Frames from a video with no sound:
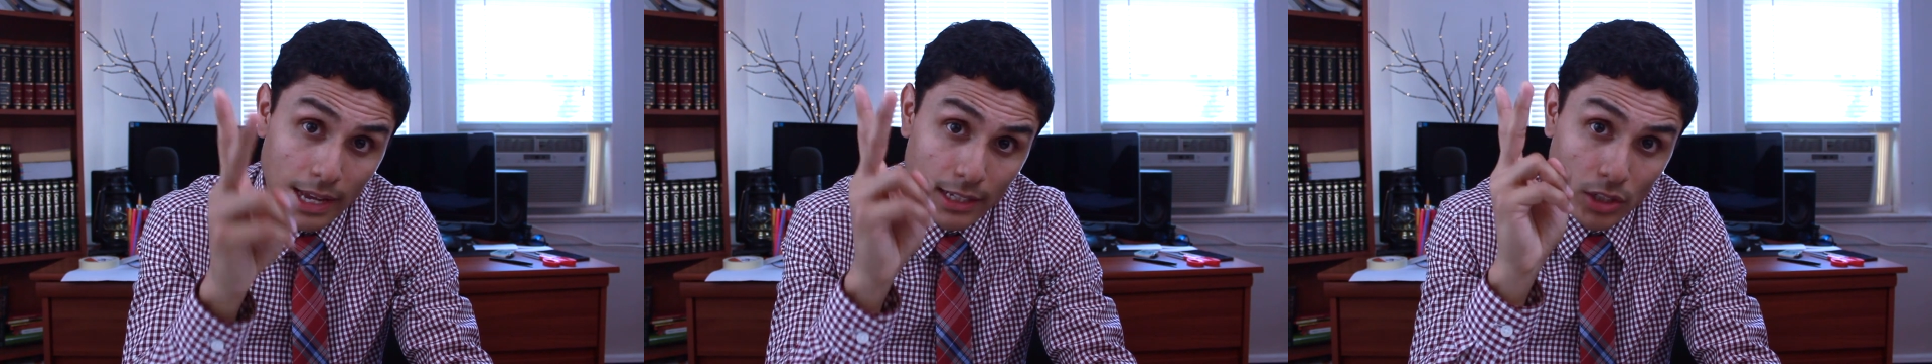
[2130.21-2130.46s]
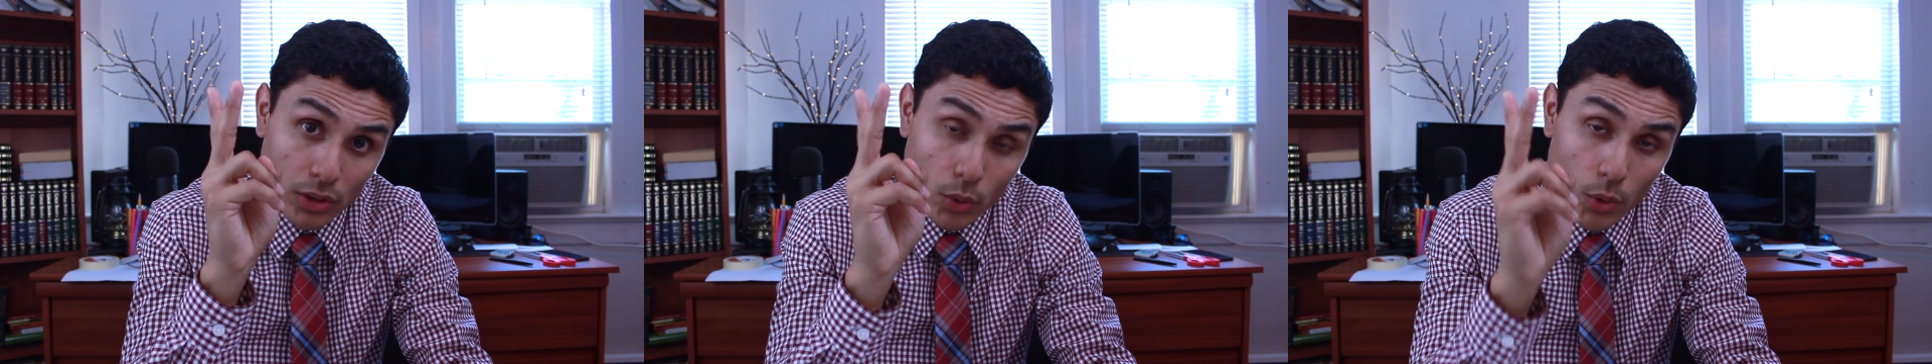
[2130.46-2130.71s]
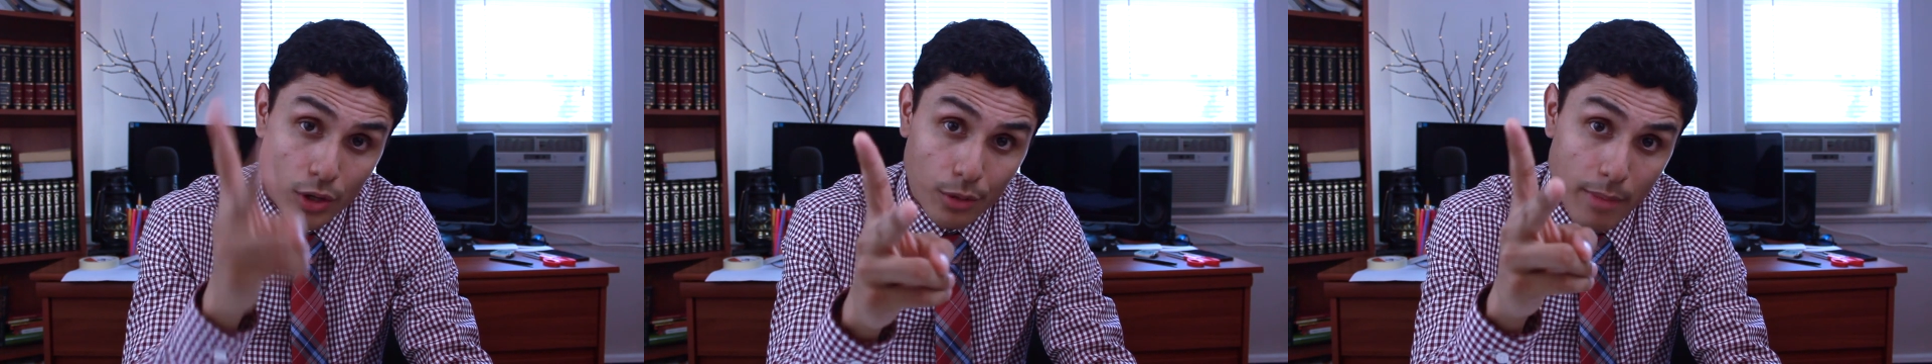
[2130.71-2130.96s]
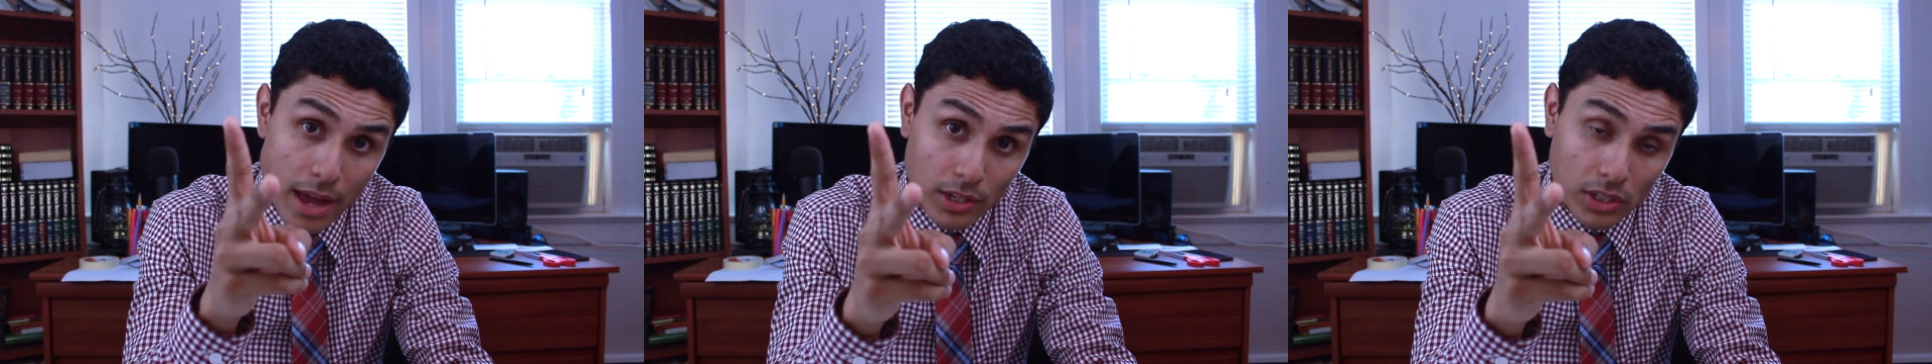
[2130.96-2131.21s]
agent or your
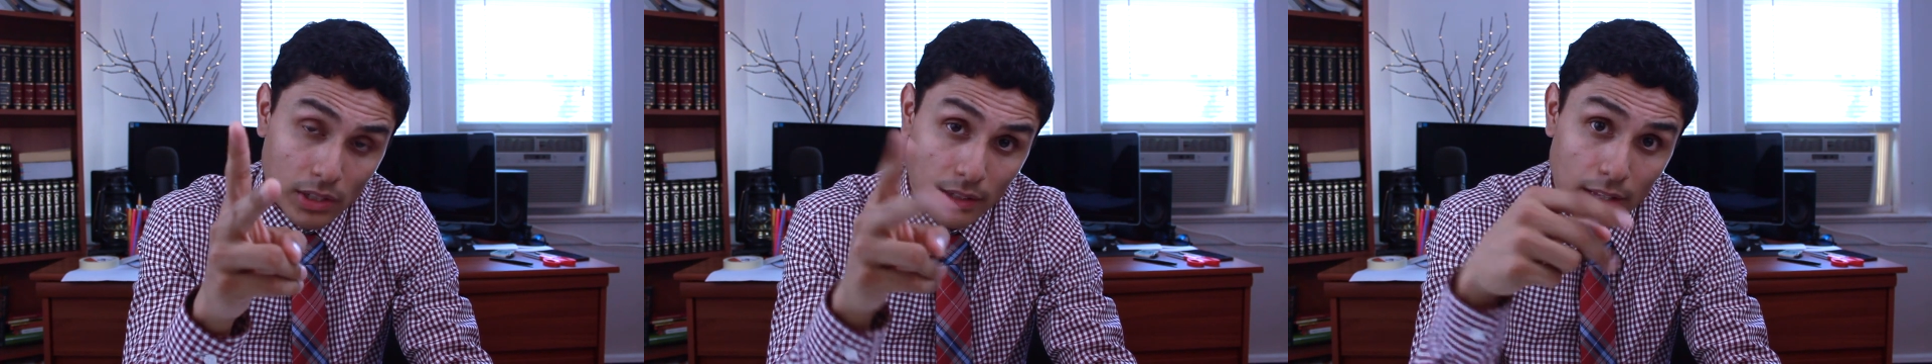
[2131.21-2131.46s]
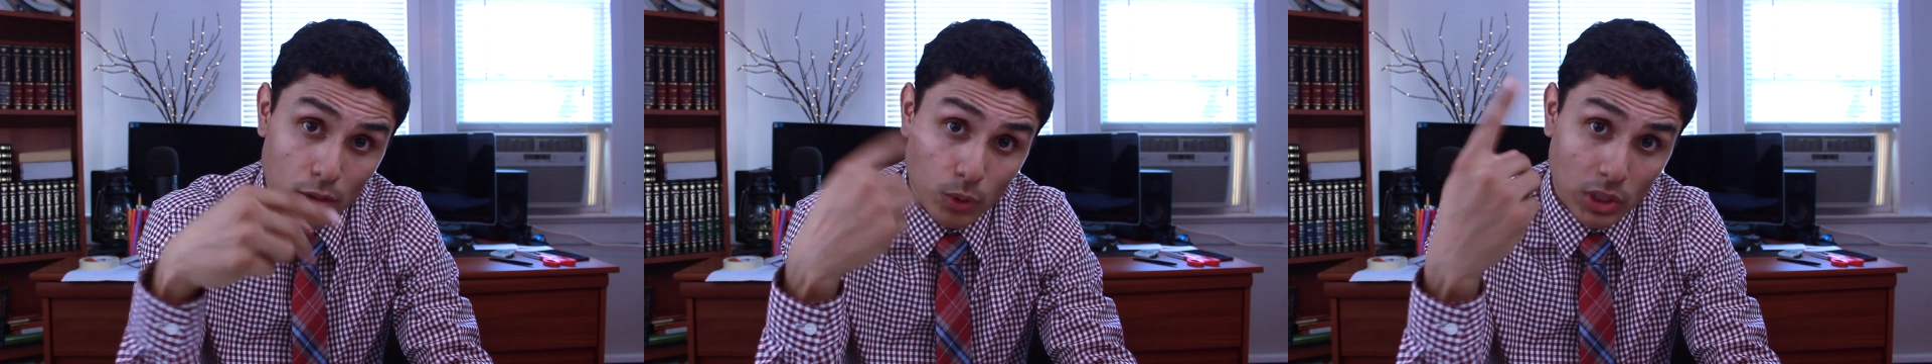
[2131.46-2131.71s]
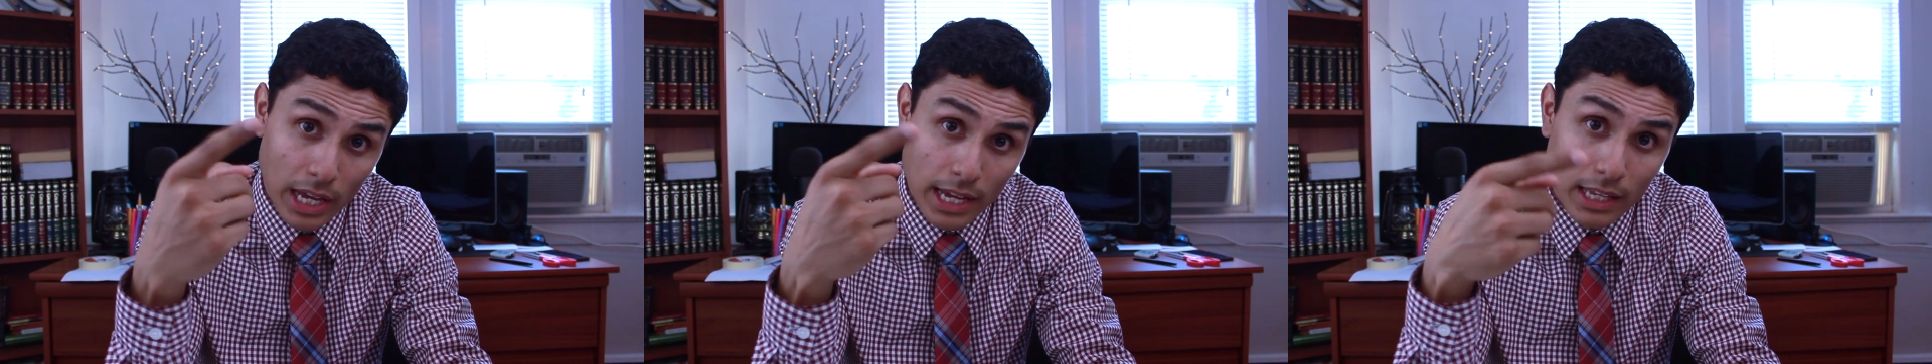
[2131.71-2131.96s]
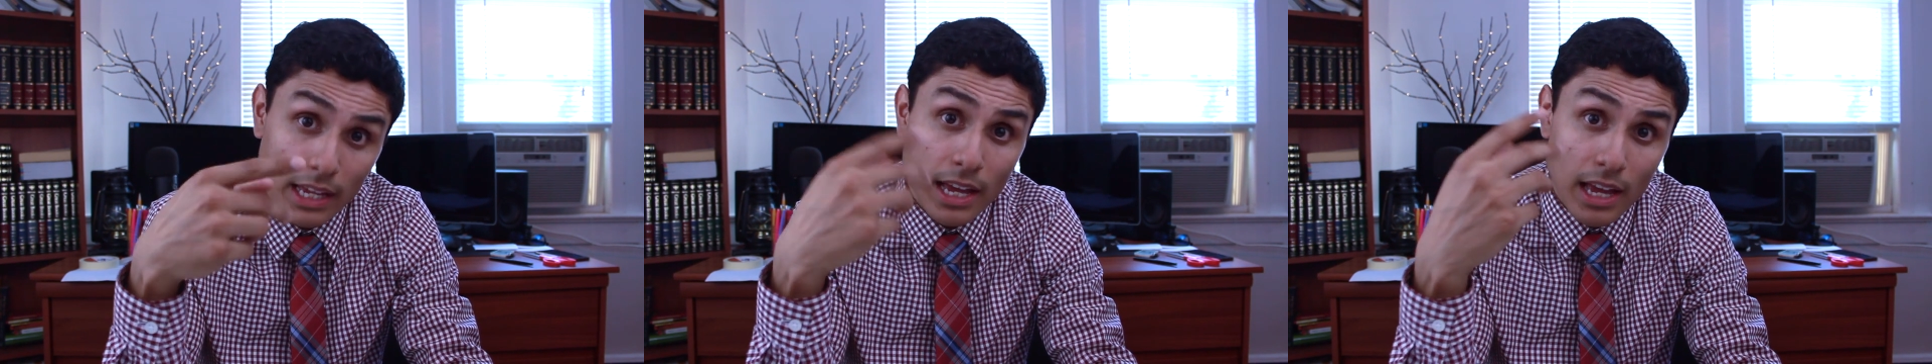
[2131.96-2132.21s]
medicine that you take,